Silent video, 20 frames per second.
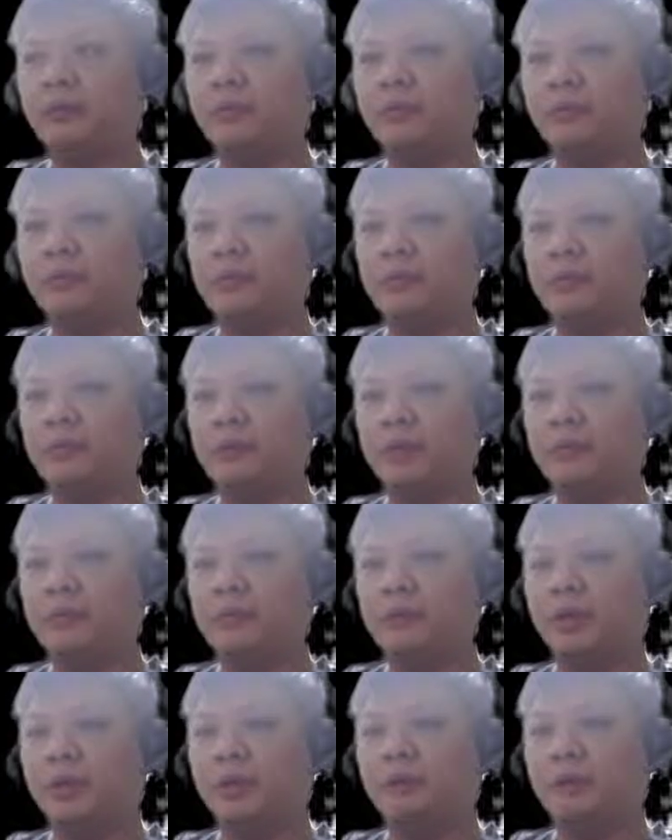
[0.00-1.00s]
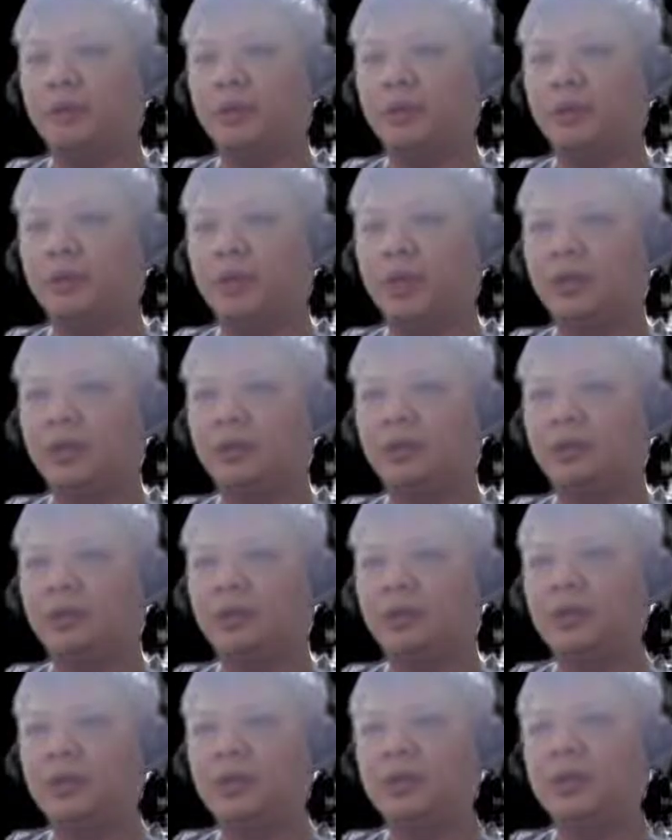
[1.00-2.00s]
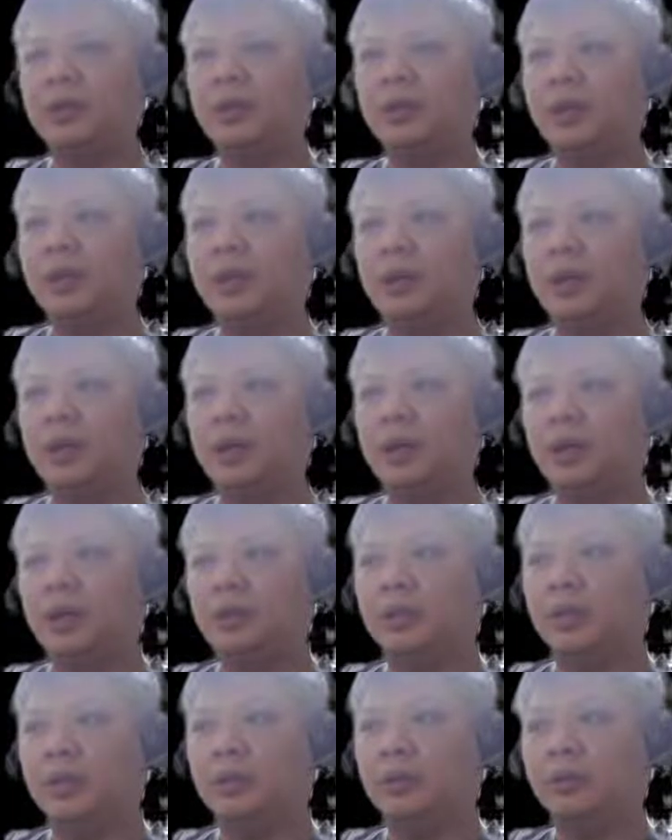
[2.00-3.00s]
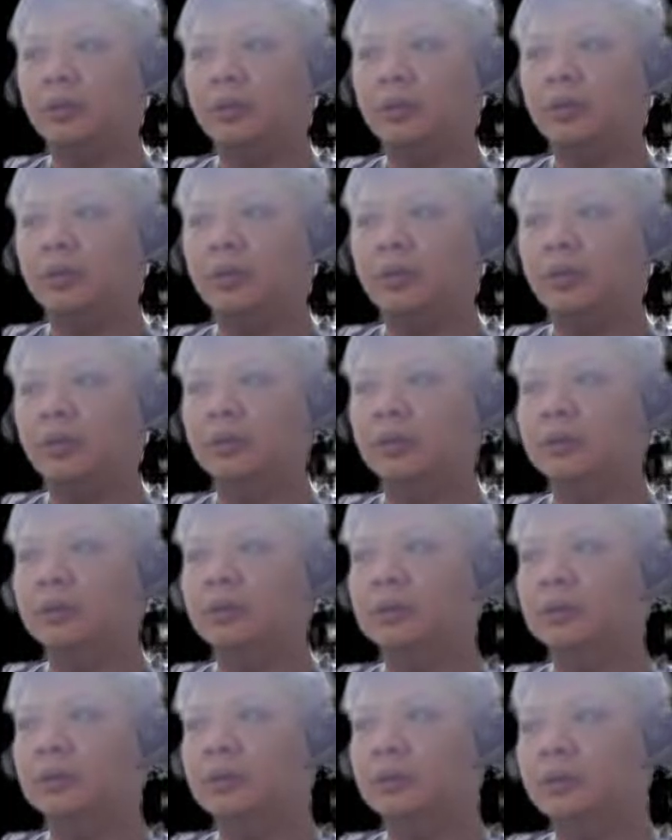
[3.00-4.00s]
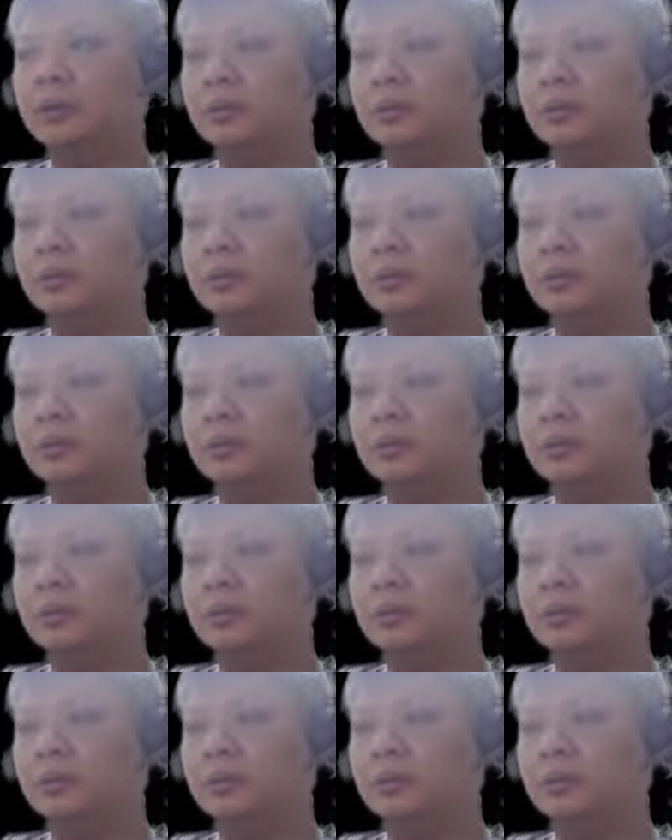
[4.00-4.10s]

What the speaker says: Red would have a nice attack going on. So